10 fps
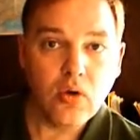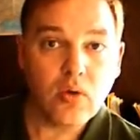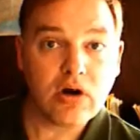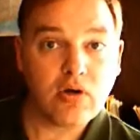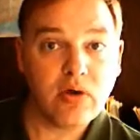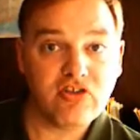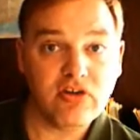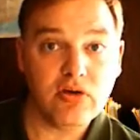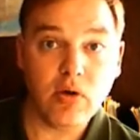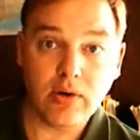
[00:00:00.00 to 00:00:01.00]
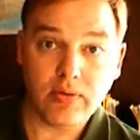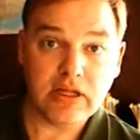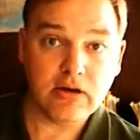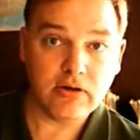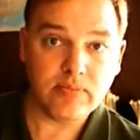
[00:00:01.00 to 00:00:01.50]
Or a question you
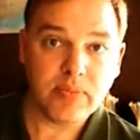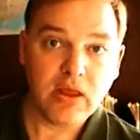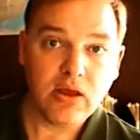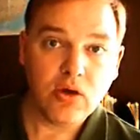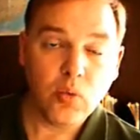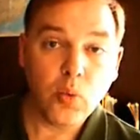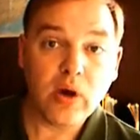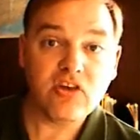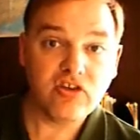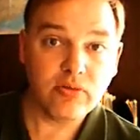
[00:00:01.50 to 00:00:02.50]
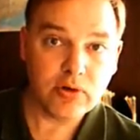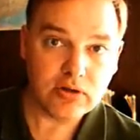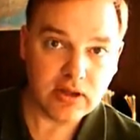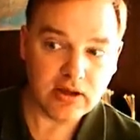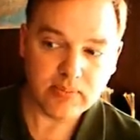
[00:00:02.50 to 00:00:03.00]
already know, when is your
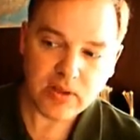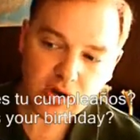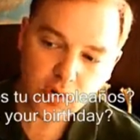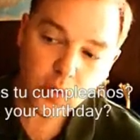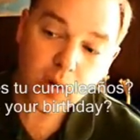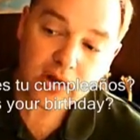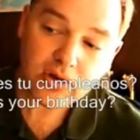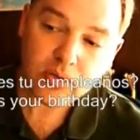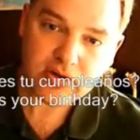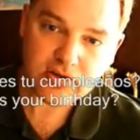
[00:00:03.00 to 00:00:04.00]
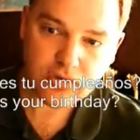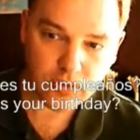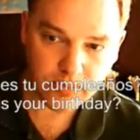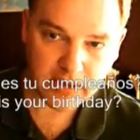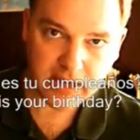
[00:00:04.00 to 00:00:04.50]
birthday? ¿Cuándo es tu
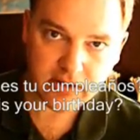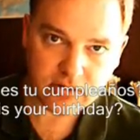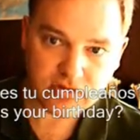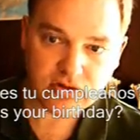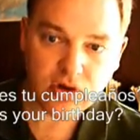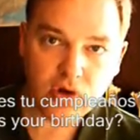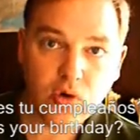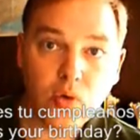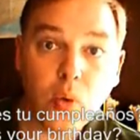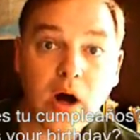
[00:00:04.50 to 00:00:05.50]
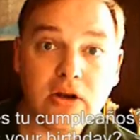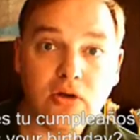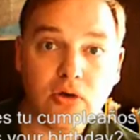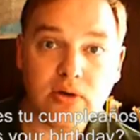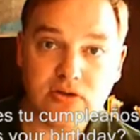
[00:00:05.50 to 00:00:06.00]
cumpleaños?
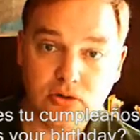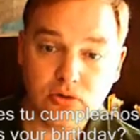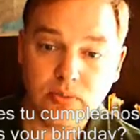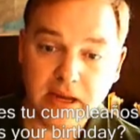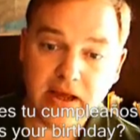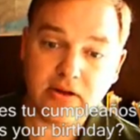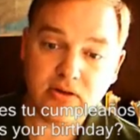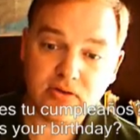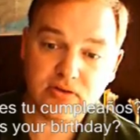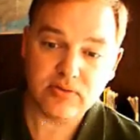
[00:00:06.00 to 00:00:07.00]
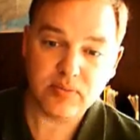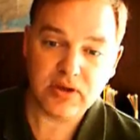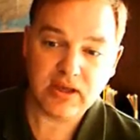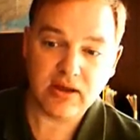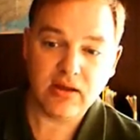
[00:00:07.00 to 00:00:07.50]
¿Cuándo es tu cumpleaños?
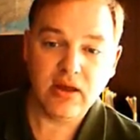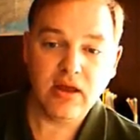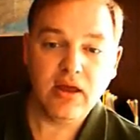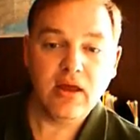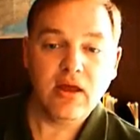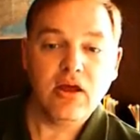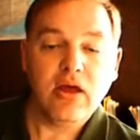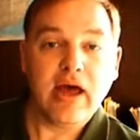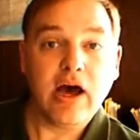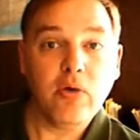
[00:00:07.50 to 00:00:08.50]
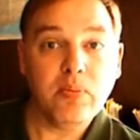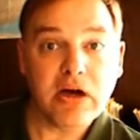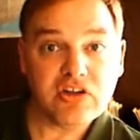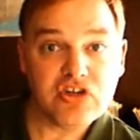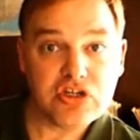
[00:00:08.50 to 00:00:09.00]
Okay. How
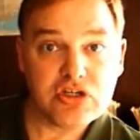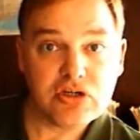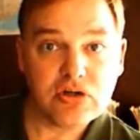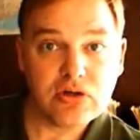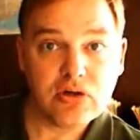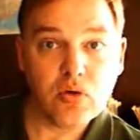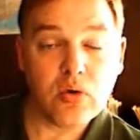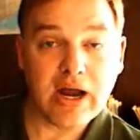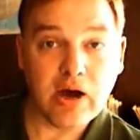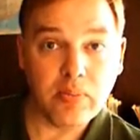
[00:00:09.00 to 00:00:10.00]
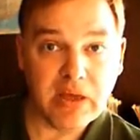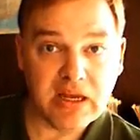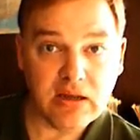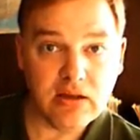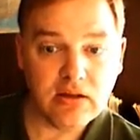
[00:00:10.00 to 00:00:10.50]
much or how
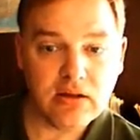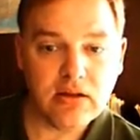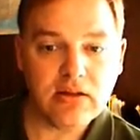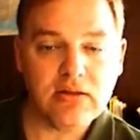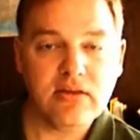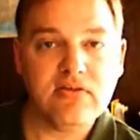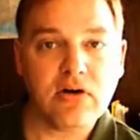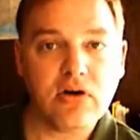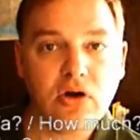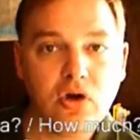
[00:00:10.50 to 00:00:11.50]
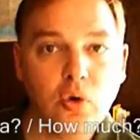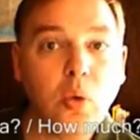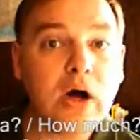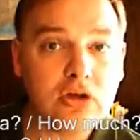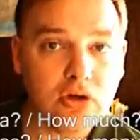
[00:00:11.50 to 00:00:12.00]
many? These are
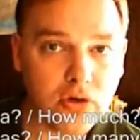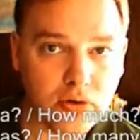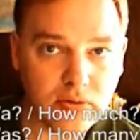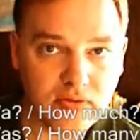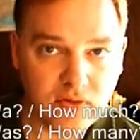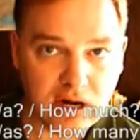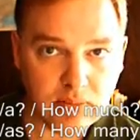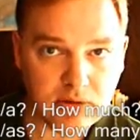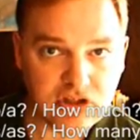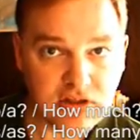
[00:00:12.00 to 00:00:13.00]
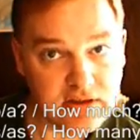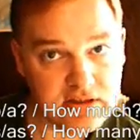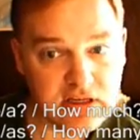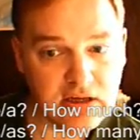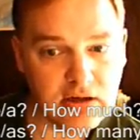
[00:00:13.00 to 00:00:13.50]
cuánto for how much in the
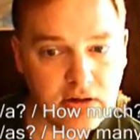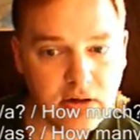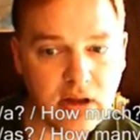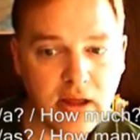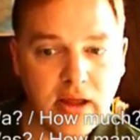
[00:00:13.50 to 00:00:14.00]
singular,